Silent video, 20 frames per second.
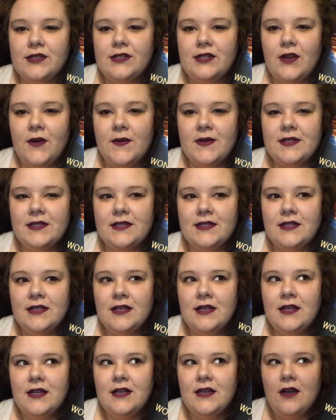so it's
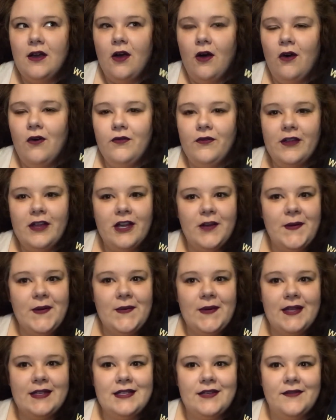hopefully going to be
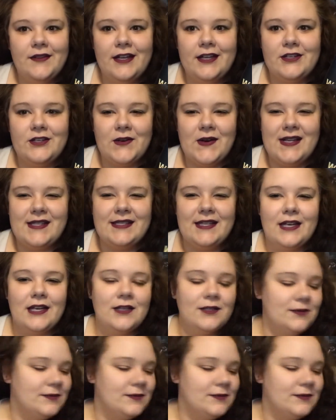relatively interesting.